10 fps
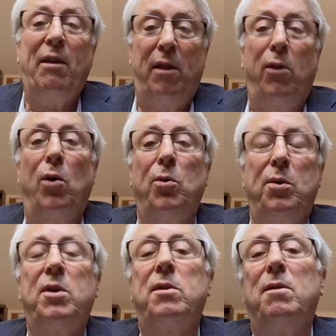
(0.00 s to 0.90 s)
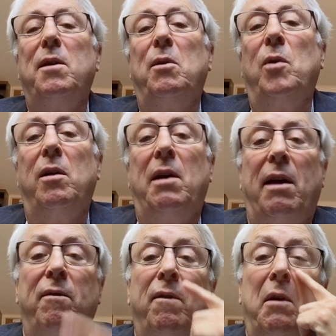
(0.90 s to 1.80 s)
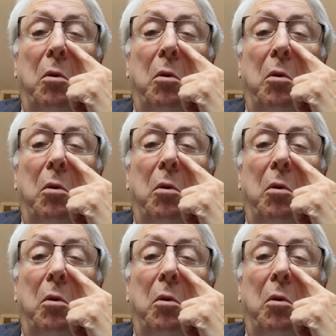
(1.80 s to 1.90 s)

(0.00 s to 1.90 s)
those have